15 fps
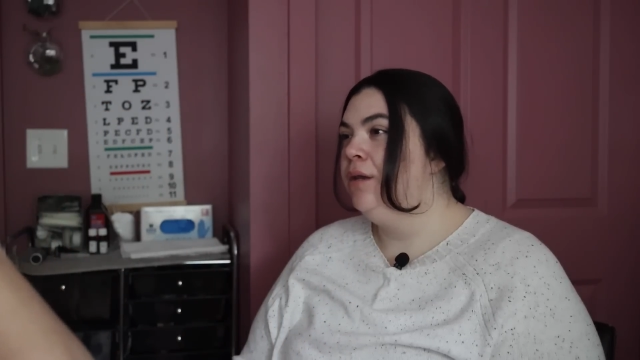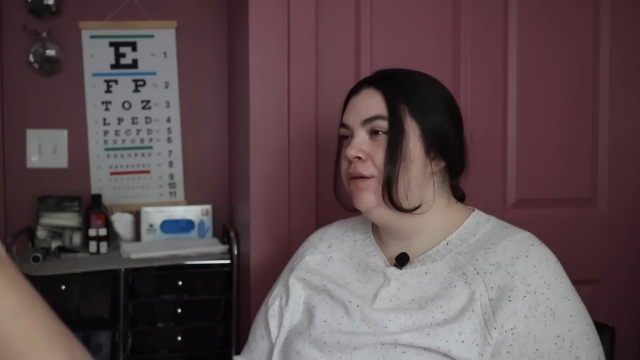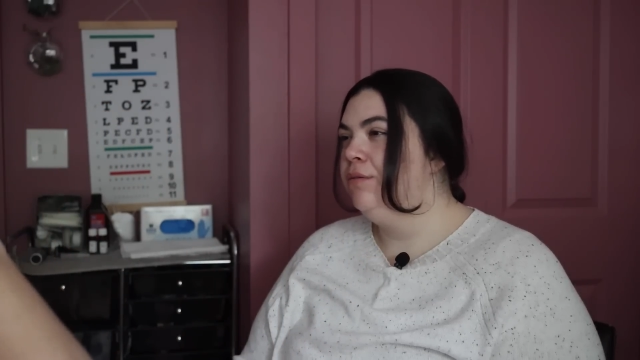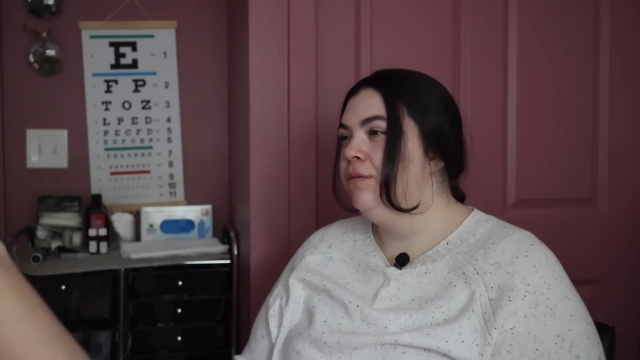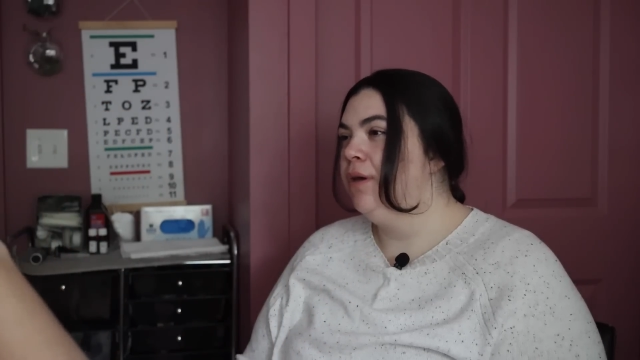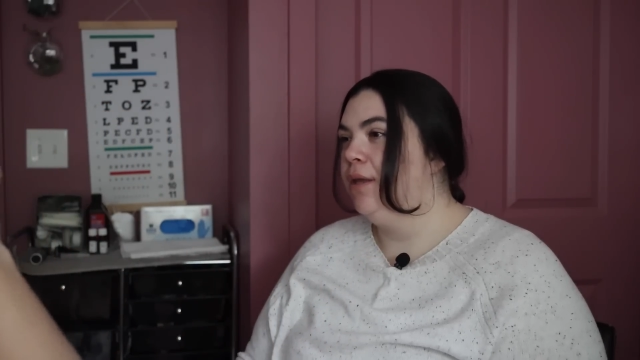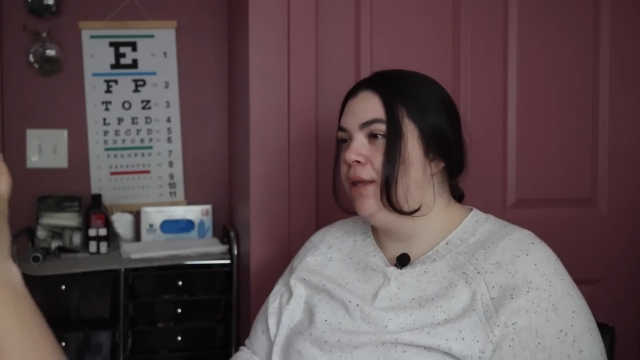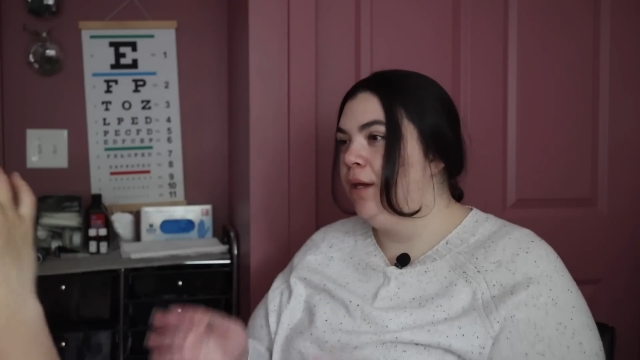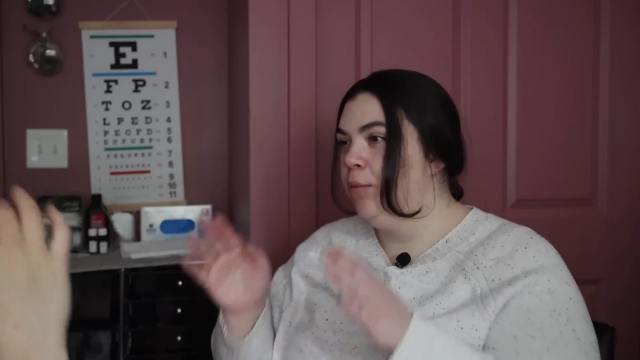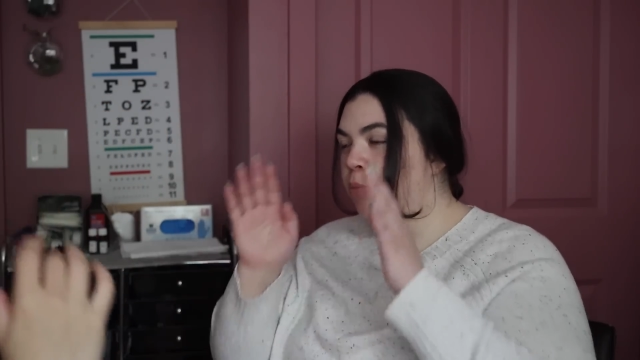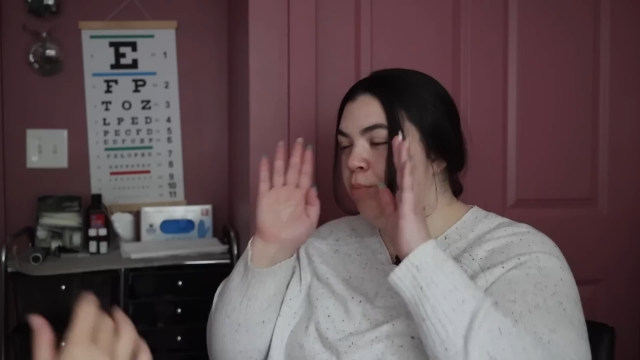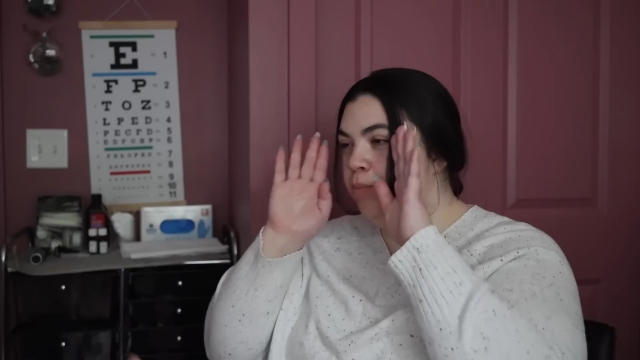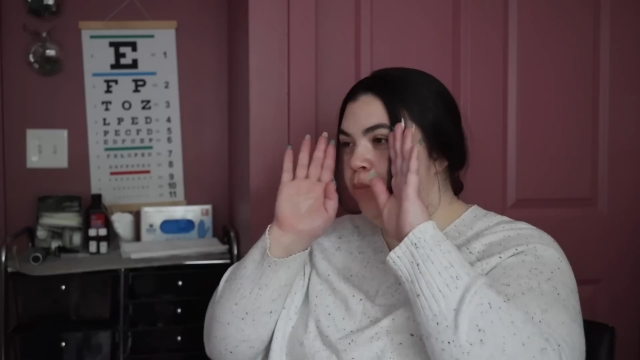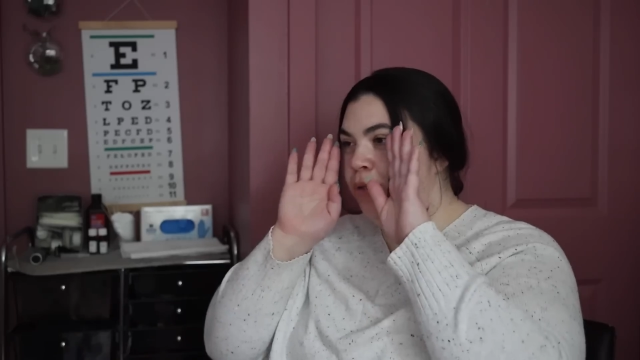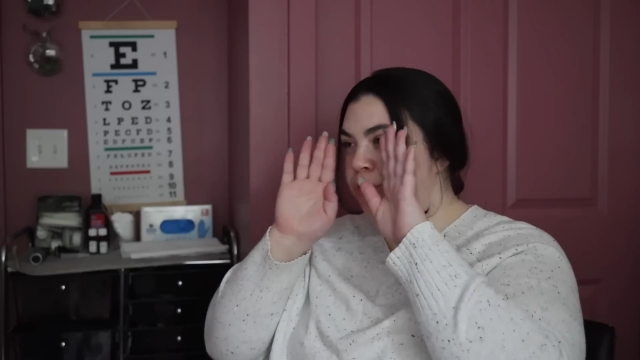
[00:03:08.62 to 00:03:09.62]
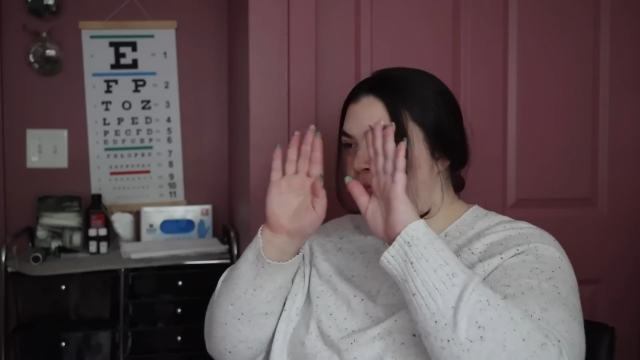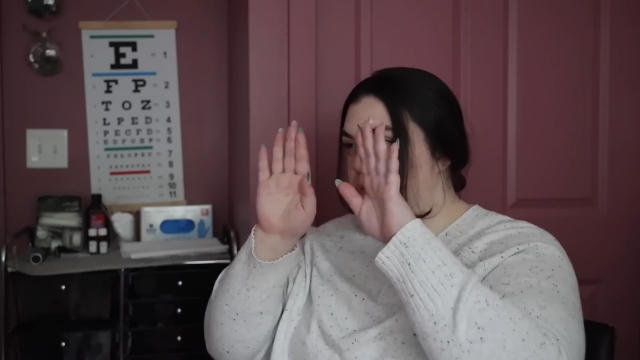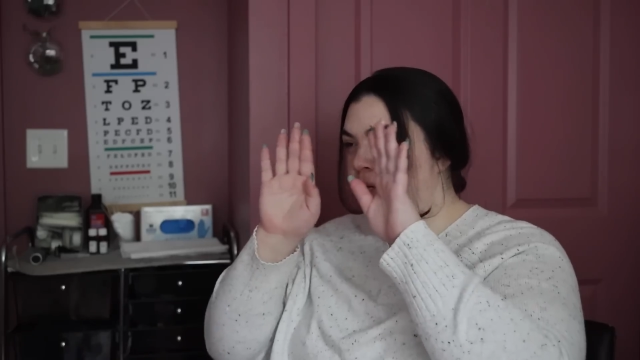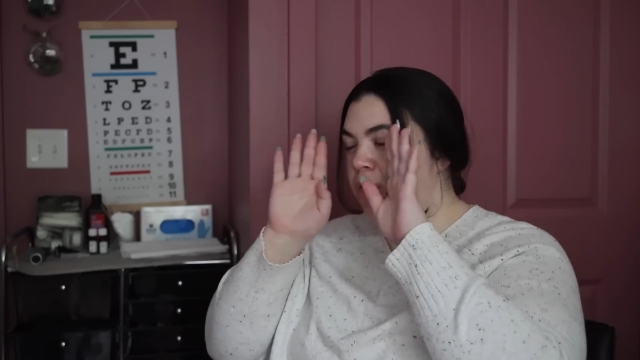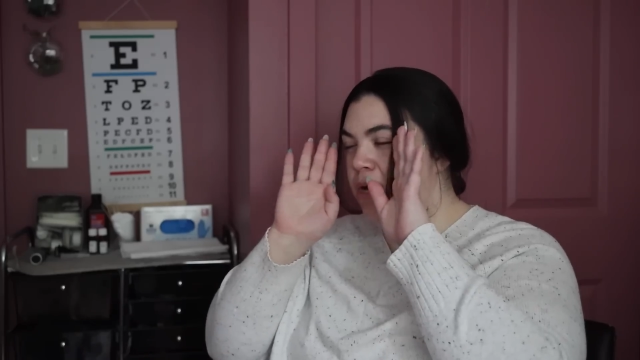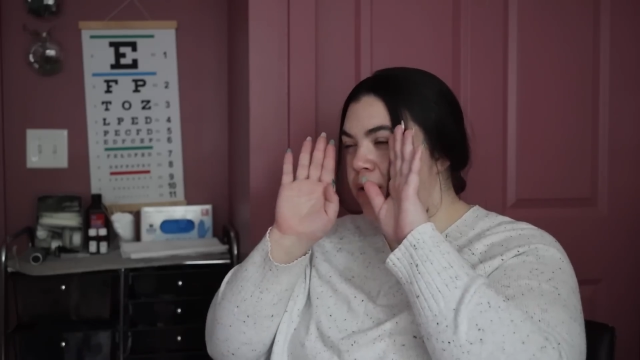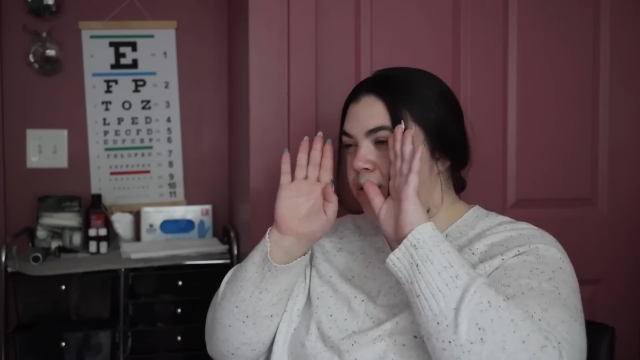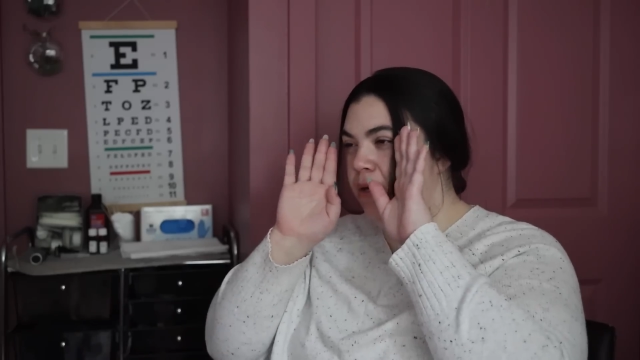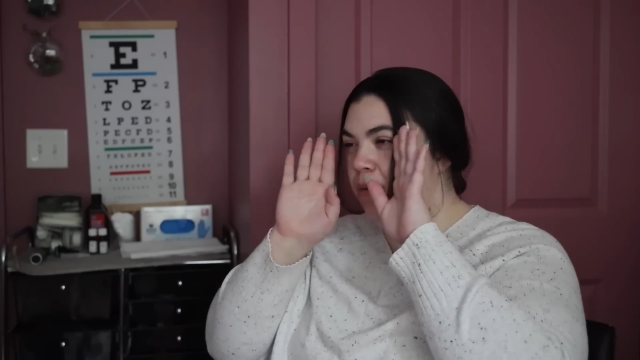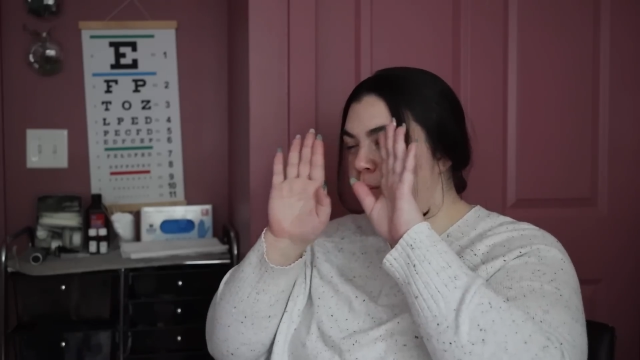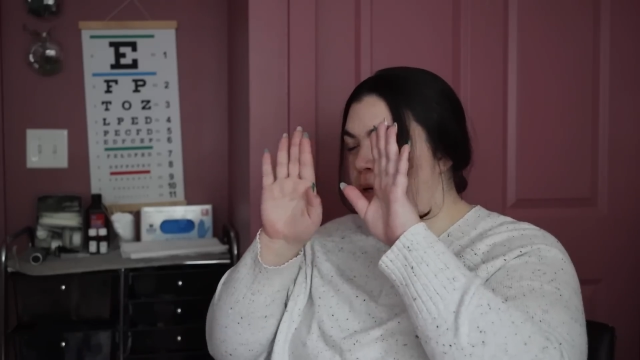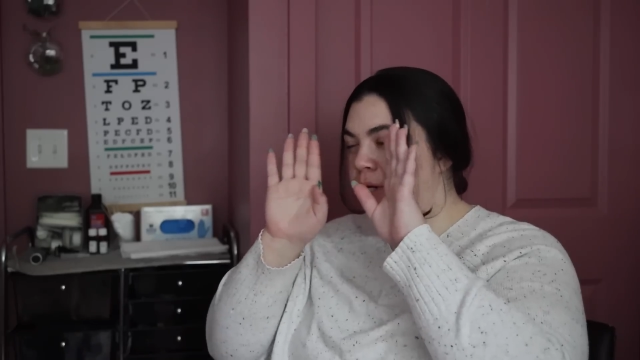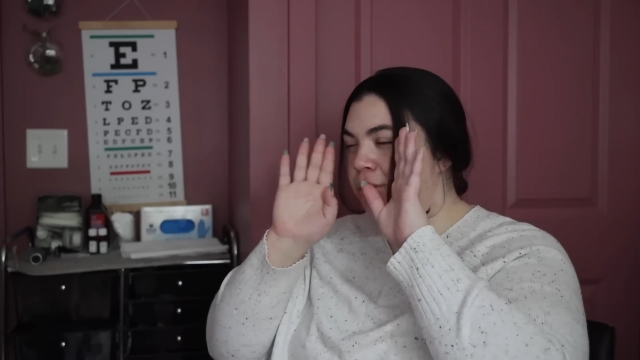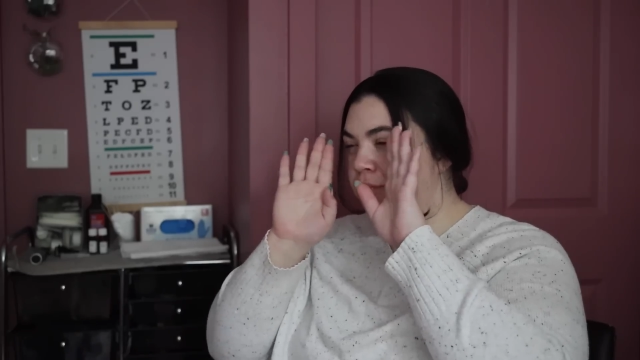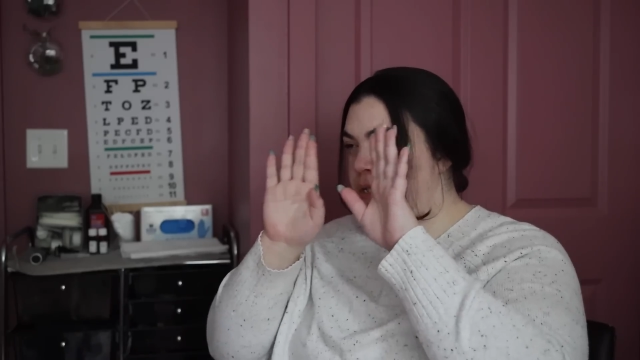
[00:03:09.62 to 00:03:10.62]
Kind of, yeah, like push, kind of like
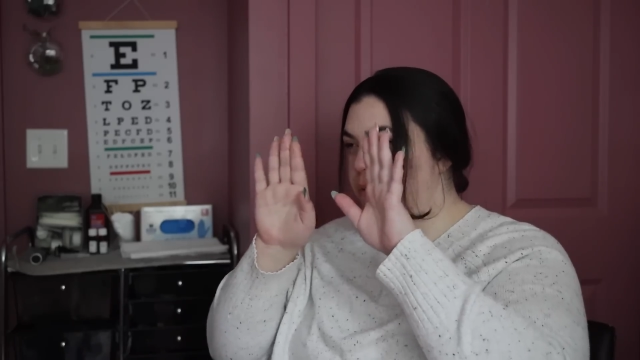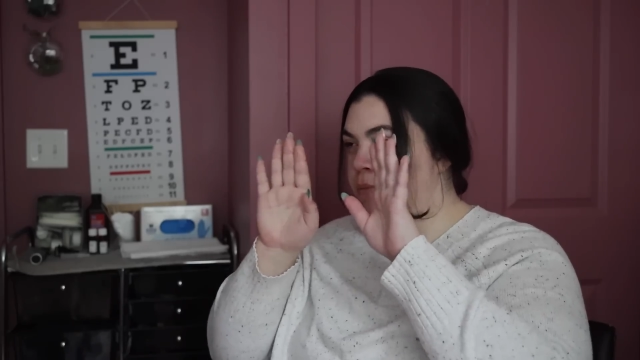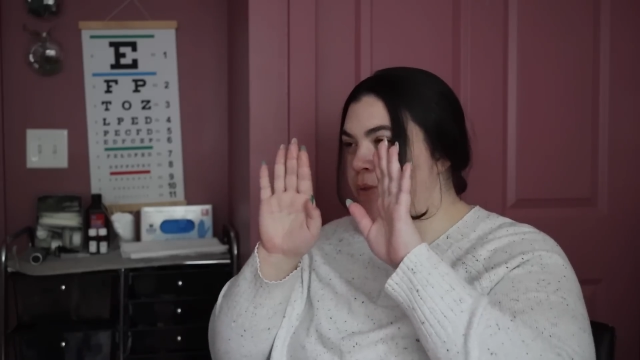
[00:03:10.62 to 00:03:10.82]
pressure.